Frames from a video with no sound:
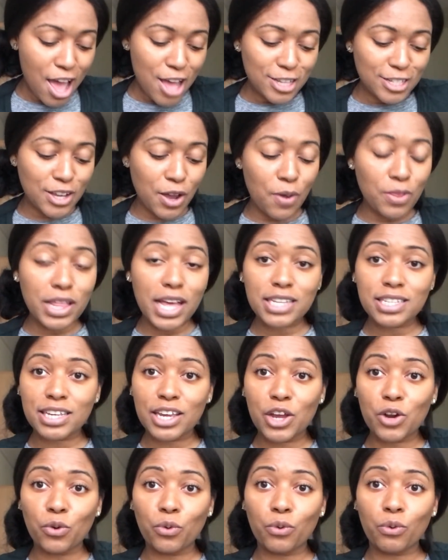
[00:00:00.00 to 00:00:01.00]
So let's
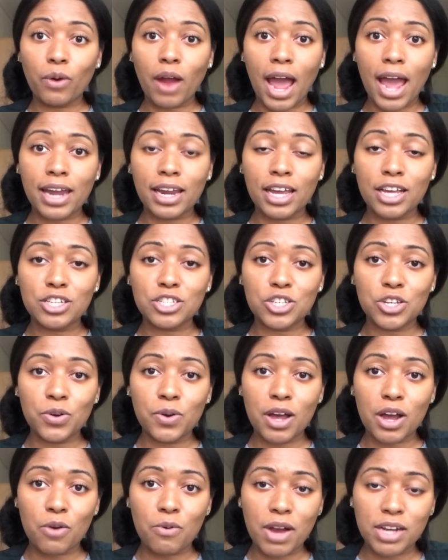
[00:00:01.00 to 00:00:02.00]
get right
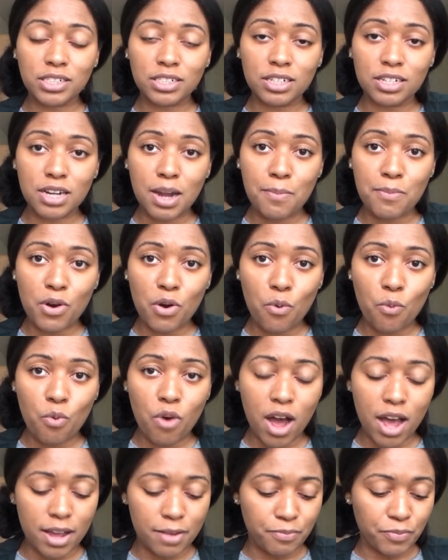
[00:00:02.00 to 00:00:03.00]
into it. Question number
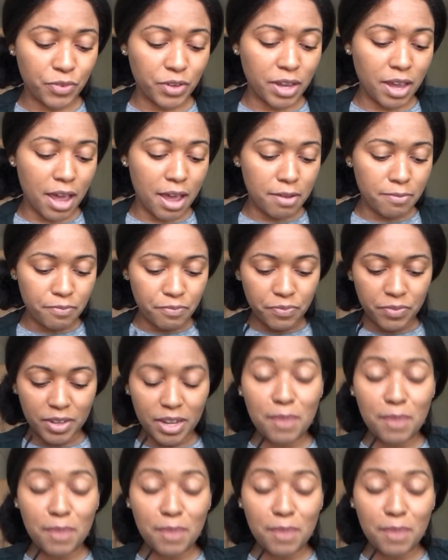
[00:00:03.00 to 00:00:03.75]
1, okay?